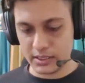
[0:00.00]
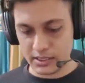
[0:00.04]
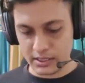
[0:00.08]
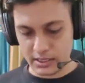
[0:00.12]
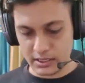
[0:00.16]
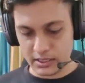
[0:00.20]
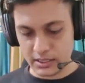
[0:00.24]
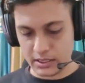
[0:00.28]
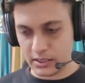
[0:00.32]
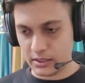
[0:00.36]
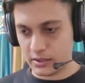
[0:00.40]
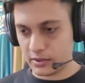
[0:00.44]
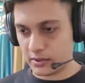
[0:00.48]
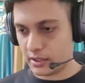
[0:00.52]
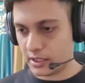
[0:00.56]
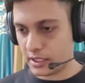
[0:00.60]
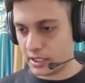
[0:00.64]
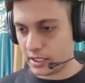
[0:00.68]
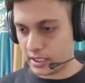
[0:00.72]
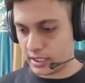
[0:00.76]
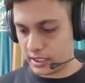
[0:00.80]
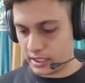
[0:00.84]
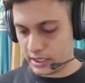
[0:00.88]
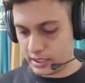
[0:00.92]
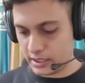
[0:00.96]
Okay,
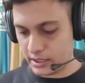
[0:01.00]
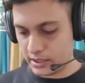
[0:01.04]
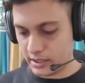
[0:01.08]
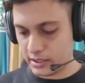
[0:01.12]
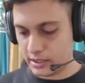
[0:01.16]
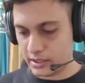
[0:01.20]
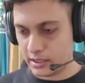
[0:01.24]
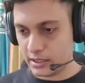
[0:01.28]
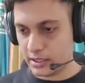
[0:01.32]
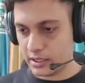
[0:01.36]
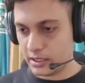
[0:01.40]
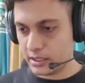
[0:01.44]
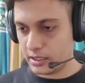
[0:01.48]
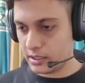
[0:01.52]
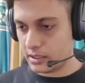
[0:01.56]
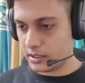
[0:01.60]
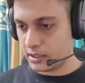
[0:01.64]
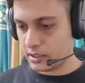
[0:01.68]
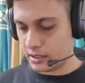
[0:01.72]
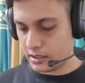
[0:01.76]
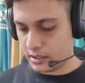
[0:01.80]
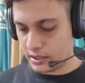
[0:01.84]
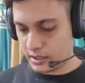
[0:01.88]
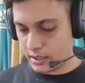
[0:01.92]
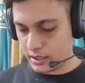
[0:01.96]

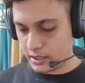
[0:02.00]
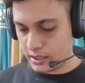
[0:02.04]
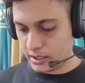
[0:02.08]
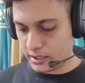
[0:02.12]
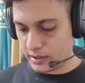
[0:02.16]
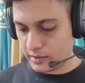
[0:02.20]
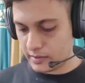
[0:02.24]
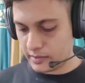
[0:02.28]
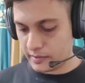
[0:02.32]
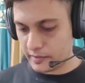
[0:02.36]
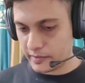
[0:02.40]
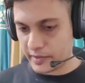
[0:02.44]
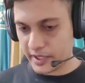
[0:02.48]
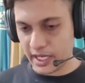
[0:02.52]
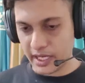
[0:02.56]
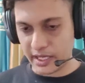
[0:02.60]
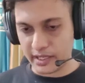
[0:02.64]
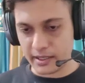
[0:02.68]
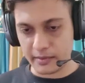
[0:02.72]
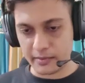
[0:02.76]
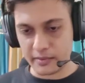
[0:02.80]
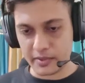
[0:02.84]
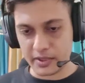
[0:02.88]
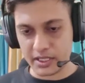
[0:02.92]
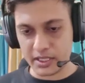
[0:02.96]
come back a
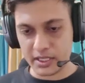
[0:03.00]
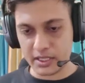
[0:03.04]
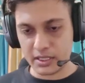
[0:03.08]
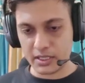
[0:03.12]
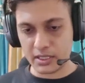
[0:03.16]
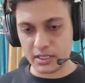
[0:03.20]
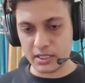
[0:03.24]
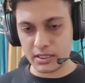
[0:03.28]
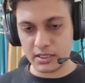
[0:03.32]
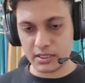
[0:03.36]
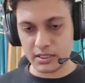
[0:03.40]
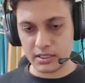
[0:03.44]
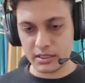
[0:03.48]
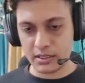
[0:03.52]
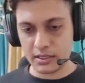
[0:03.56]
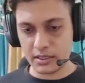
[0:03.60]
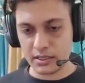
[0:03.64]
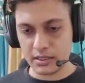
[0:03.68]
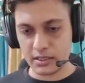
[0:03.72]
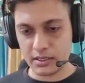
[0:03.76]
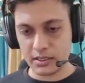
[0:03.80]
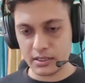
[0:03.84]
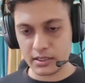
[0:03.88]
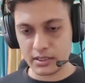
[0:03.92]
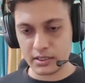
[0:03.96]
bit
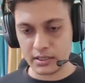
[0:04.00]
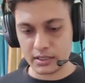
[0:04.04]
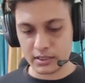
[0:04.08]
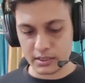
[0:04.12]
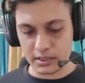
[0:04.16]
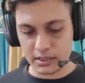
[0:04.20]
here.